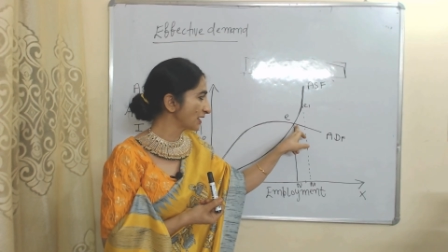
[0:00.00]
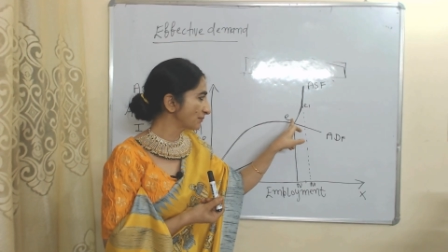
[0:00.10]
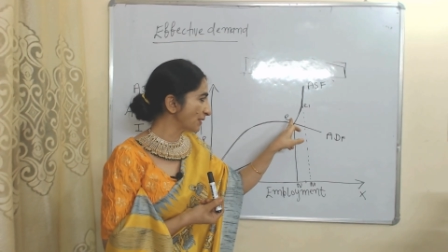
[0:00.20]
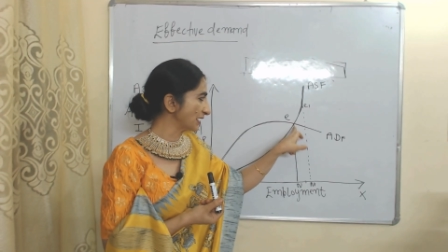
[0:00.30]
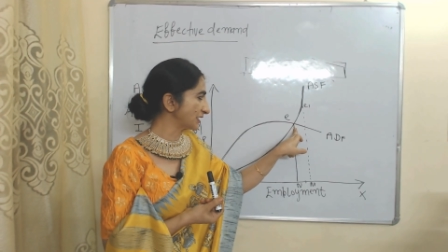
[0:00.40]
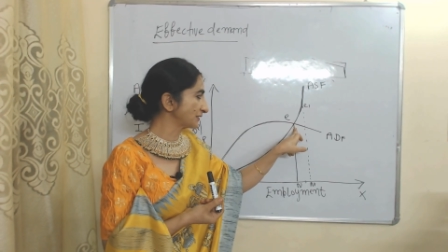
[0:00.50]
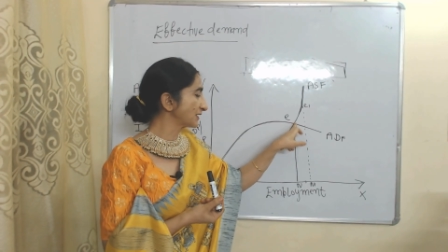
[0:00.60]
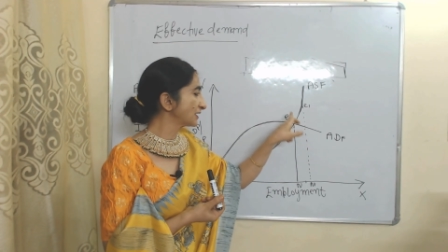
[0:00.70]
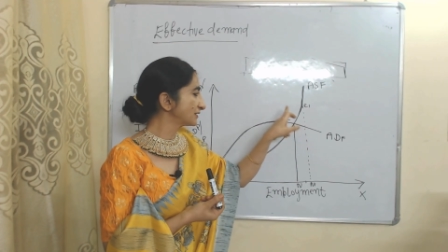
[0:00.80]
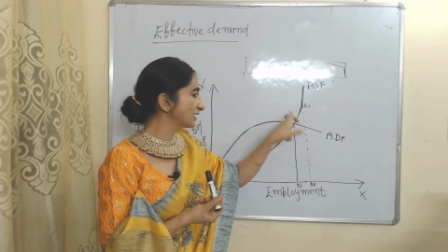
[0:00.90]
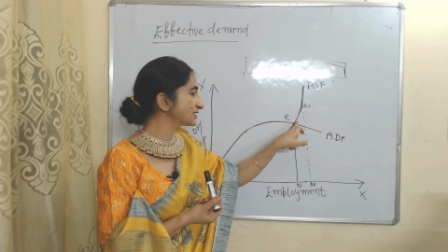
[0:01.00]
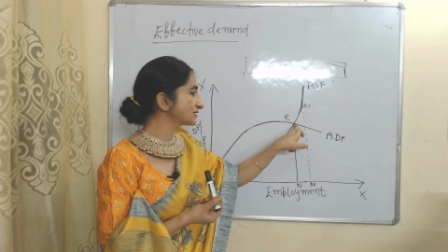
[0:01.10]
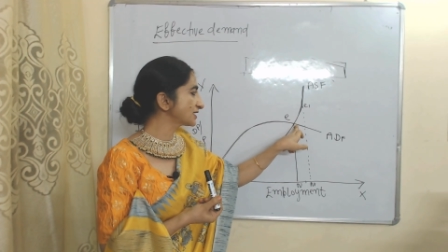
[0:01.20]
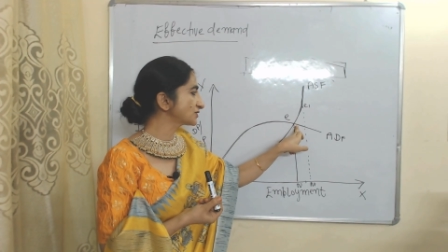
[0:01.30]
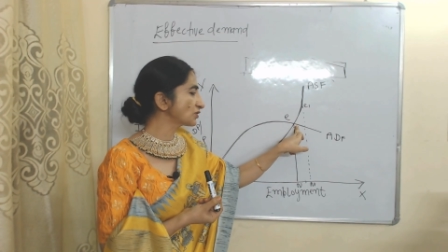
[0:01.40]
But this
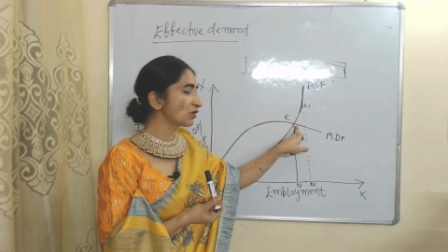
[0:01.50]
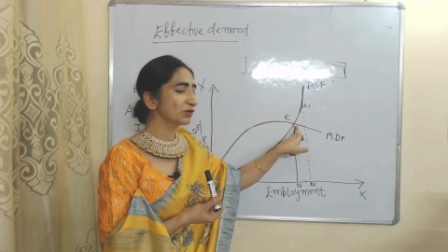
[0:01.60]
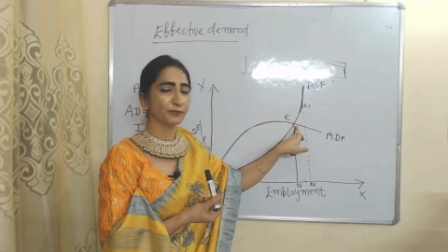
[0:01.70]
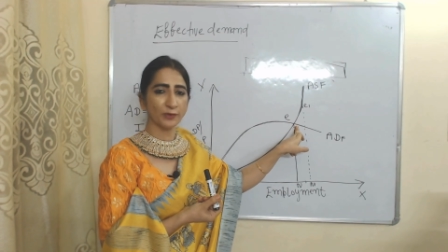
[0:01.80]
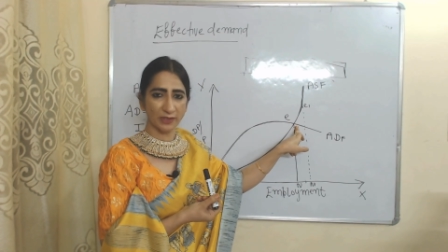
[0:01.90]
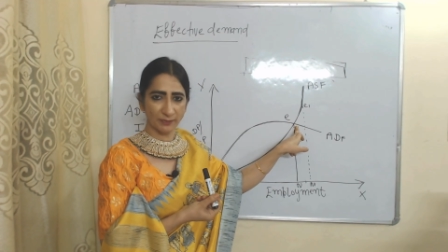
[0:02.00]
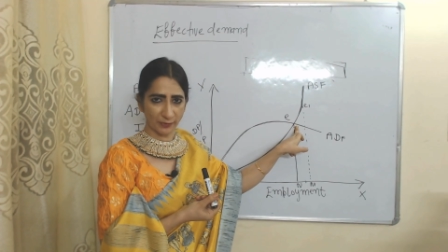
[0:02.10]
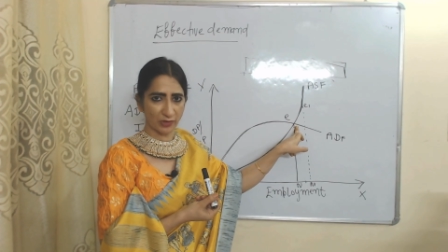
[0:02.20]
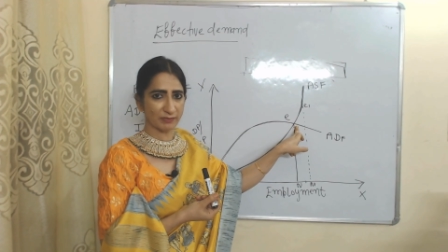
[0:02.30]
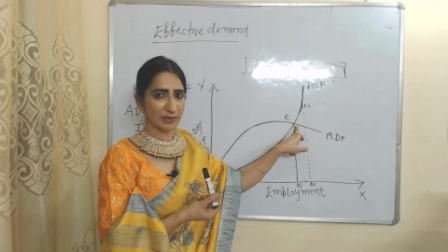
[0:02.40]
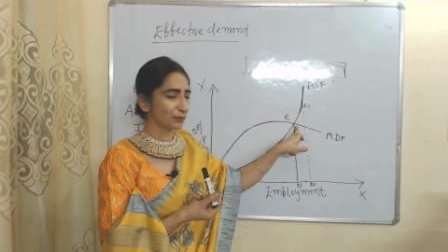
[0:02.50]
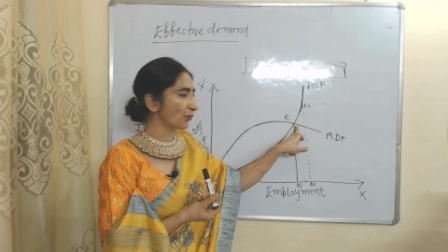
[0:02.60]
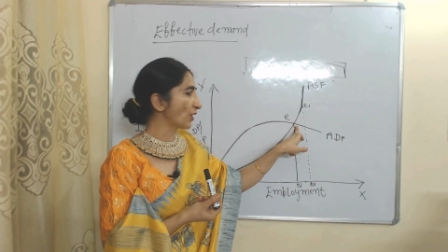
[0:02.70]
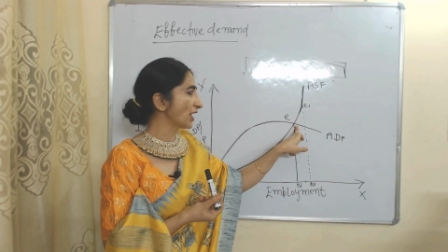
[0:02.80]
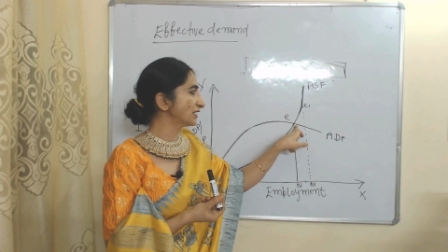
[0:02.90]
is not full employment
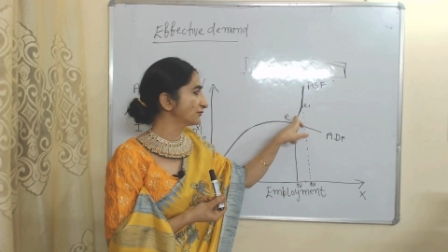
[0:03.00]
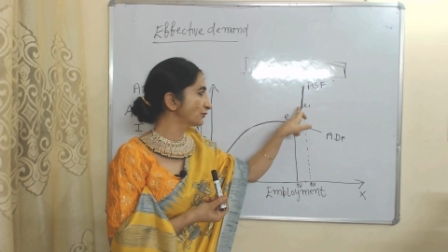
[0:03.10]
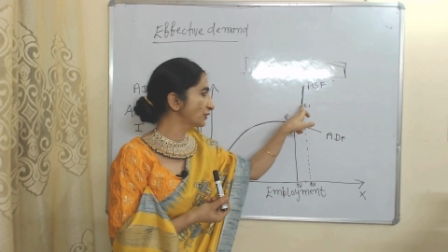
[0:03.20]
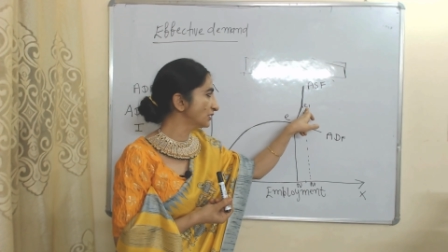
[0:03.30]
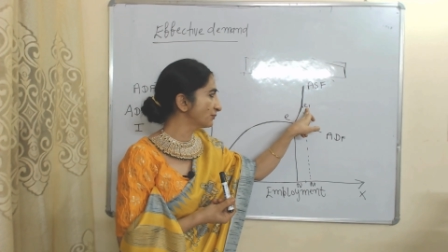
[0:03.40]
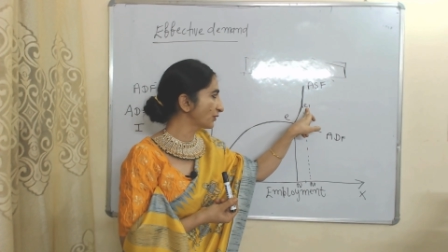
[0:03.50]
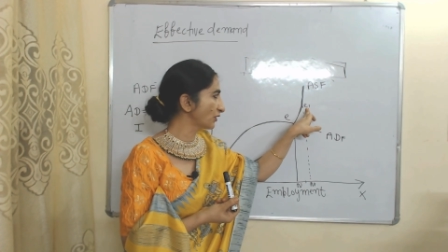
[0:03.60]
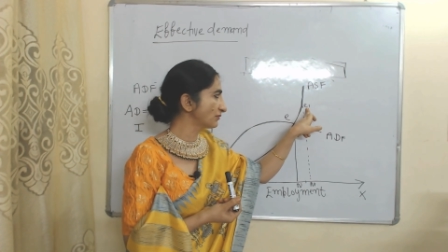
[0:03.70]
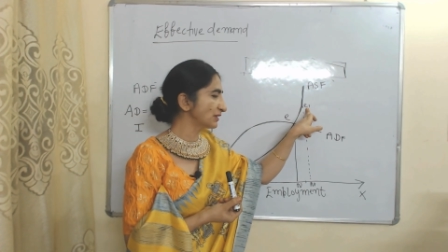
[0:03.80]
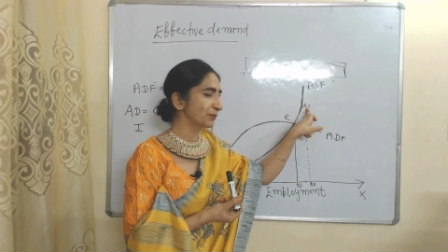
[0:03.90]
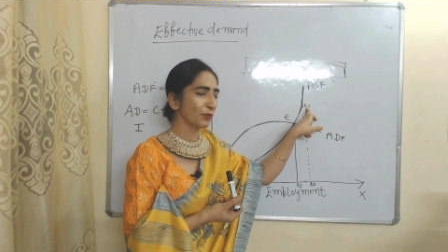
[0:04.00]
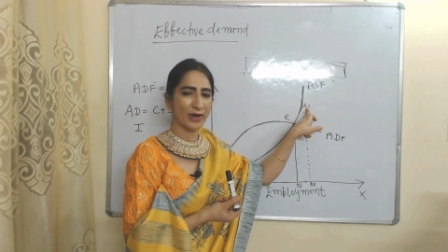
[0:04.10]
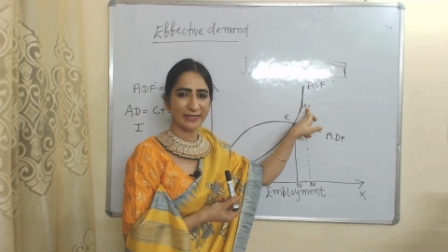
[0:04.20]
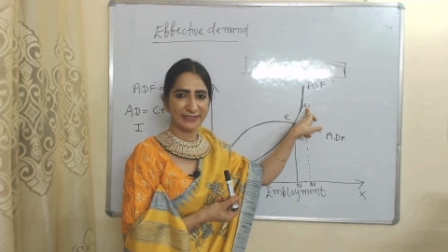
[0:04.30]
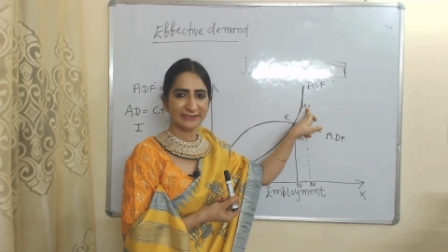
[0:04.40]
point. Full employment
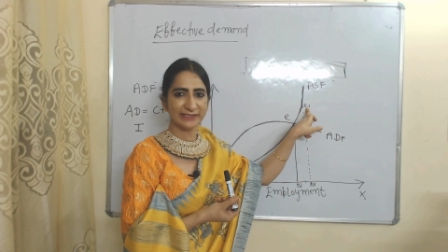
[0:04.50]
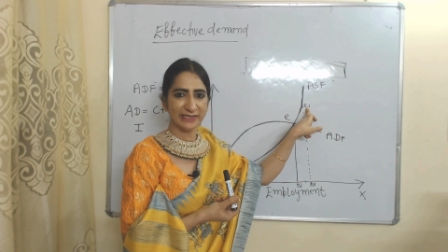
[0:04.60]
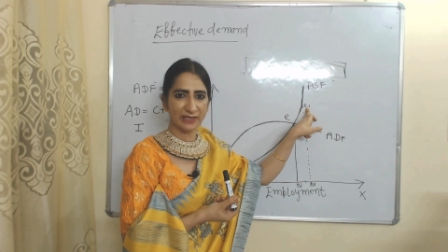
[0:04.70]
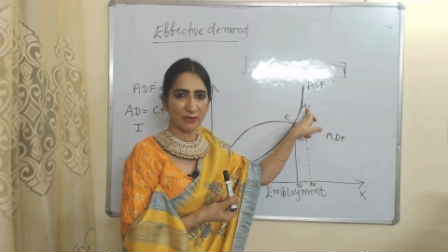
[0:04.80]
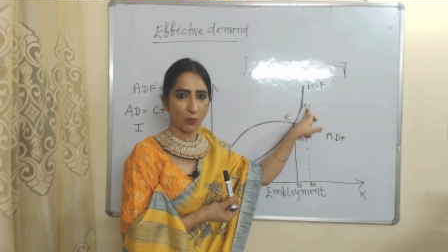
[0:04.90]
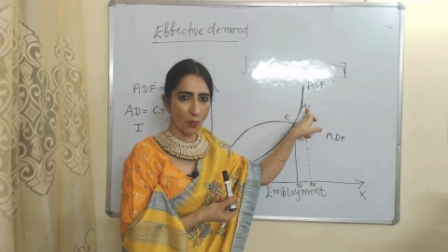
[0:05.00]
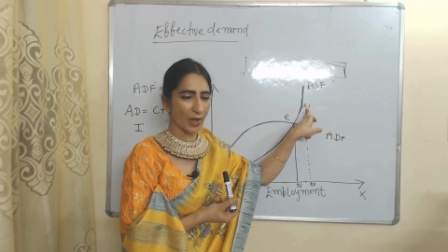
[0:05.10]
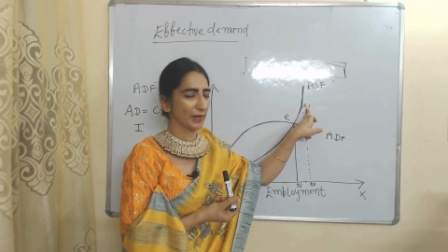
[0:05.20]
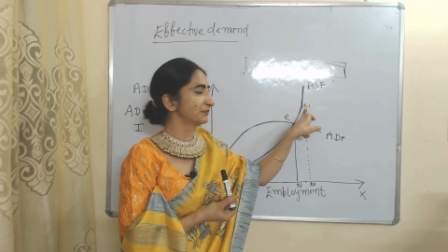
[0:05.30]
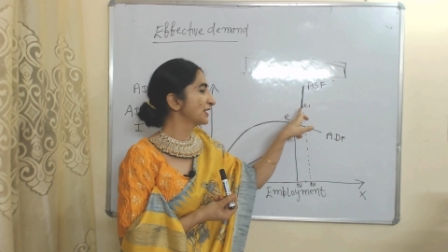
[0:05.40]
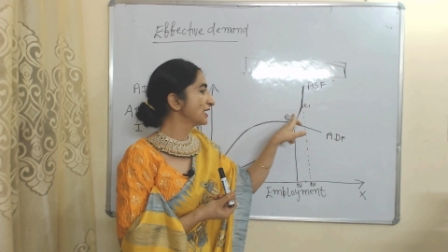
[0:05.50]
point is E1.